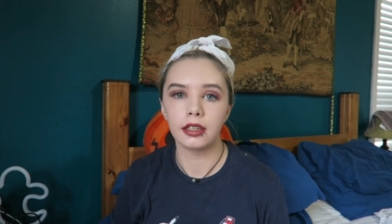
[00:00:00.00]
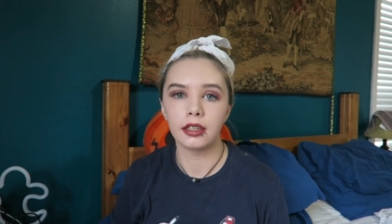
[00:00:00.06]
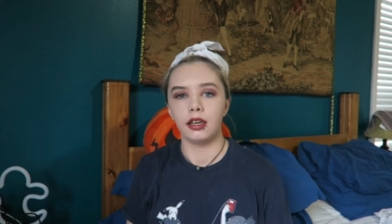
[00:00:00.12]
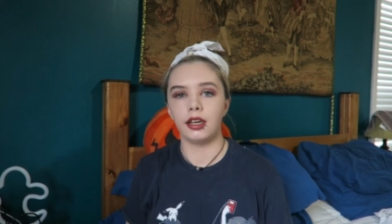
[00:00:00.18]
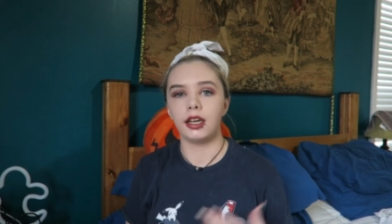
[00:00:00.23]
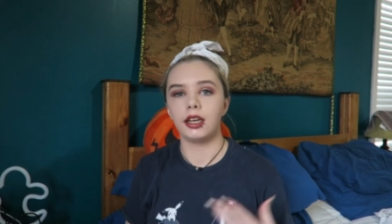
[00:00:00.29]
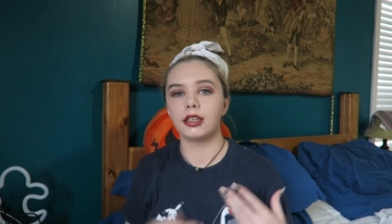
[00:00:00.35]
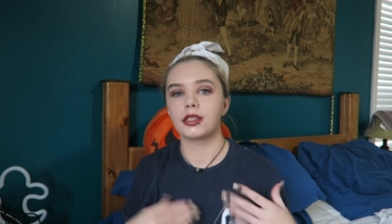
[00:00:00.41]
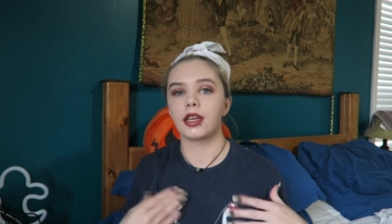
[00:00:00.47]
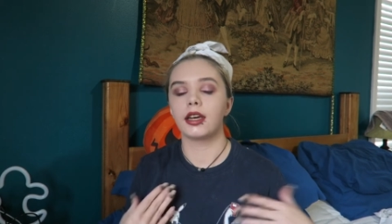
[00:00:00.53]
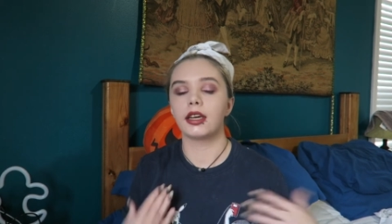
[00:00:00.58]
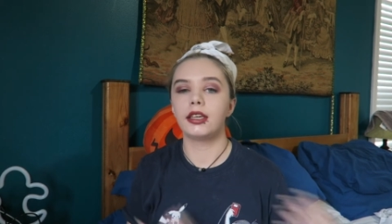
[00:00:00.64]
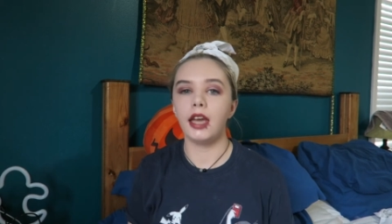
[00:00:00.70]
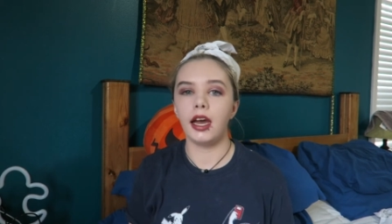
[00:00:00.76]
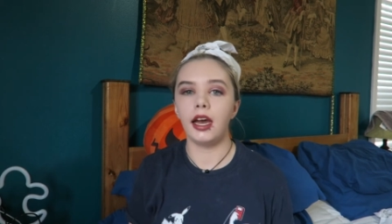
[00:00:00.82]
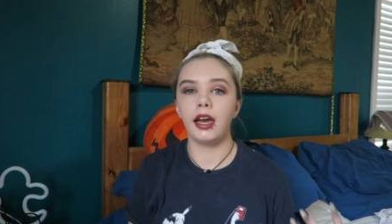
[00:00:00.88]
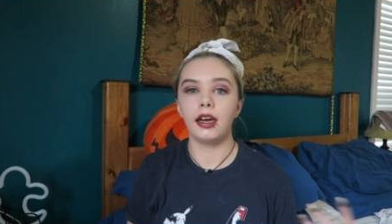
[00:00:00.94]
And he's like,
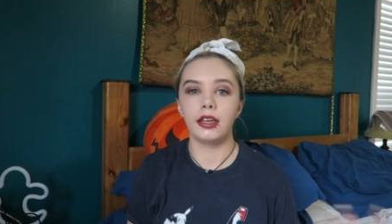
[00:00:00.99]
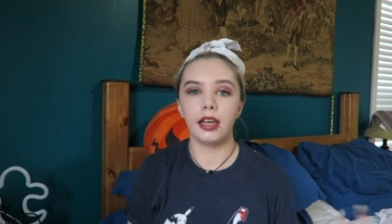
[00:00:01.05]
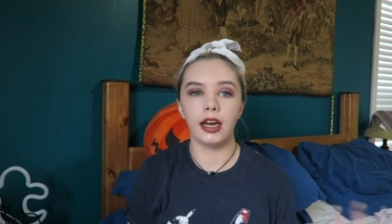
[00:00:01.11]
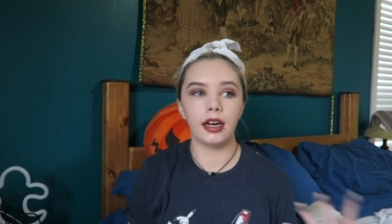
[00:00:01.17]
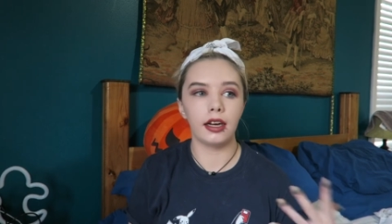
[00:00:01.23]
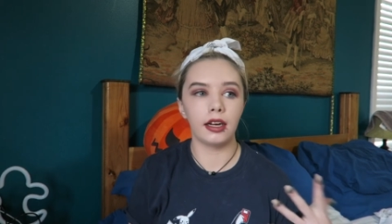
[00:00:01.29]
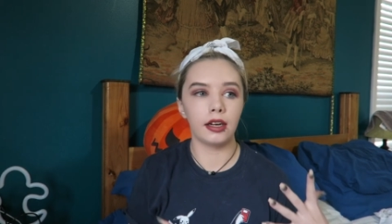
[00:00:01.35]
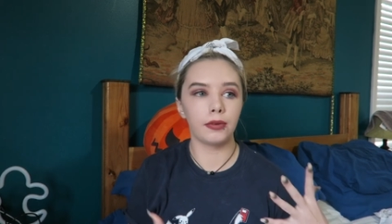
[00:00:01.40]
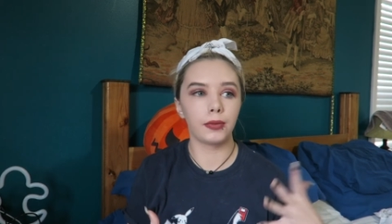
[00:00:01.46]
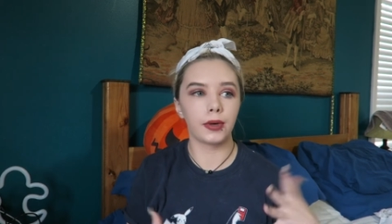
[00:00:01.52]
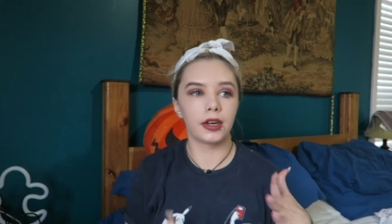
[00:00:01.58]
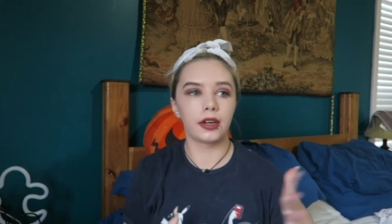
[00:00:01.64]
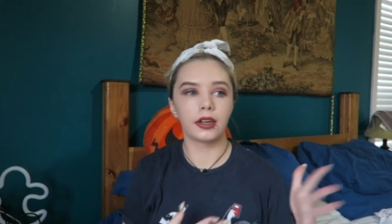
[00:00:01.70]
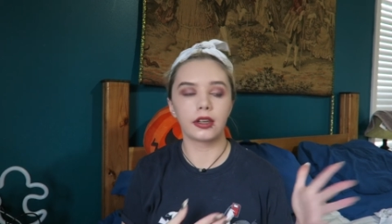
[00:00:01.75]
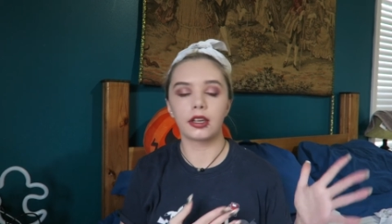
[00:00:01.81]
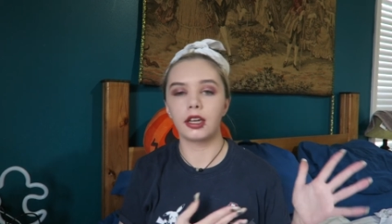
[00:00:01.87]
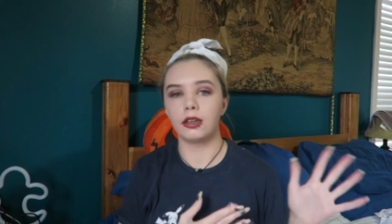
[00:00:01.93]
yeah,
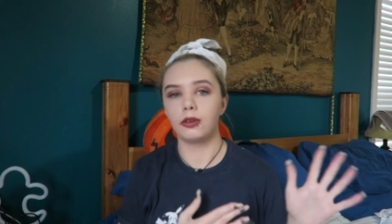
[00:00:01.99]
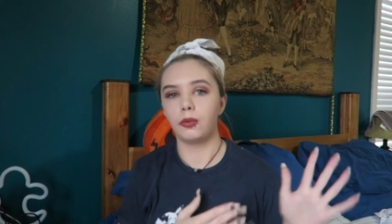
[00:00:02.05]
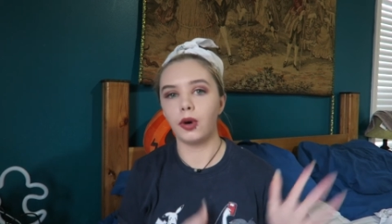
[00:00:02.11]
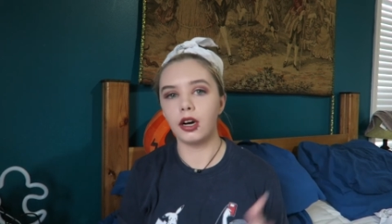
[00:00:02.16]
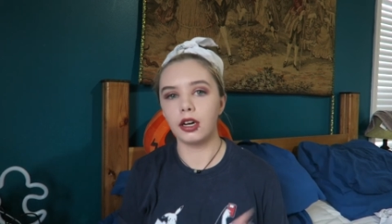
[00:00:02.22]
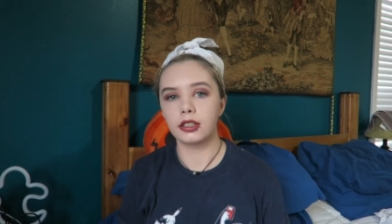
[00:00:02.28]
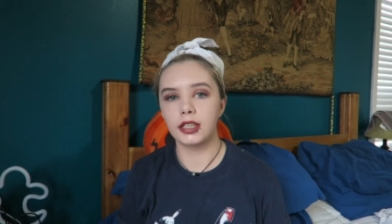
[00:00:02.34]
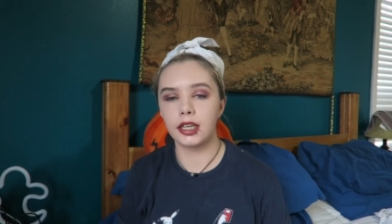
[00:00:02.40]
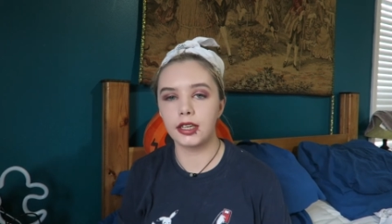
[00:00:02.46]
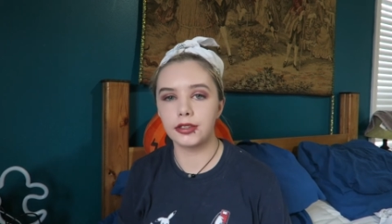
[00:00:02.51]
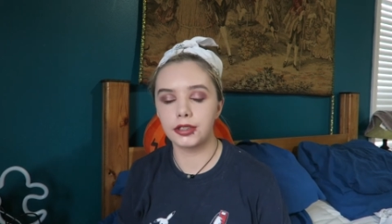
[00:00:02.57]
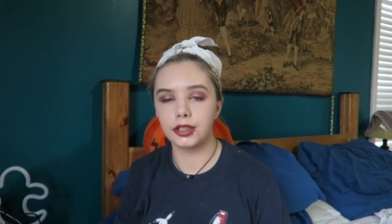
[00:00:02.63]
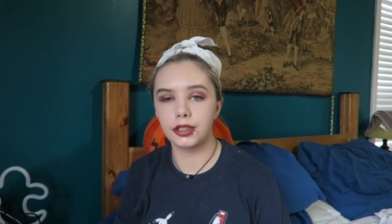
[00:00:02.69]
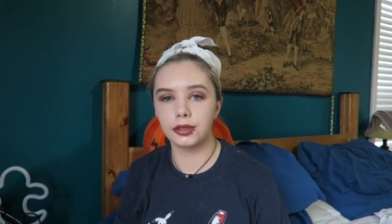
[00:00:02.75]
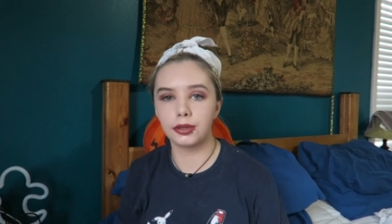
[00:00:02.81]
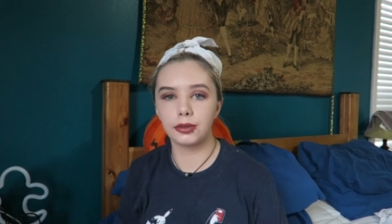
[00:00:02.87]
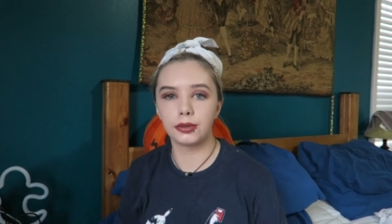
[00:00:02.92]
we're gonna walk down
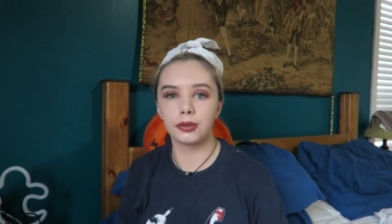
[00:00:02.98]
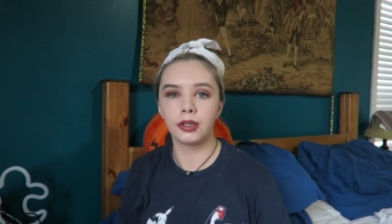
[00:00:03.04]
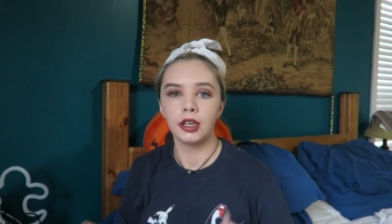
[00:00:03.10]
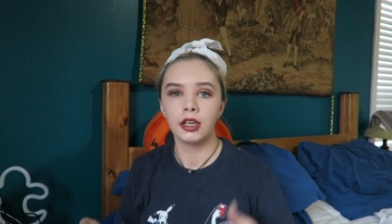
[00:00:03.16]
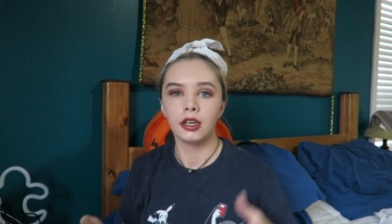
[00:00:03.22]
to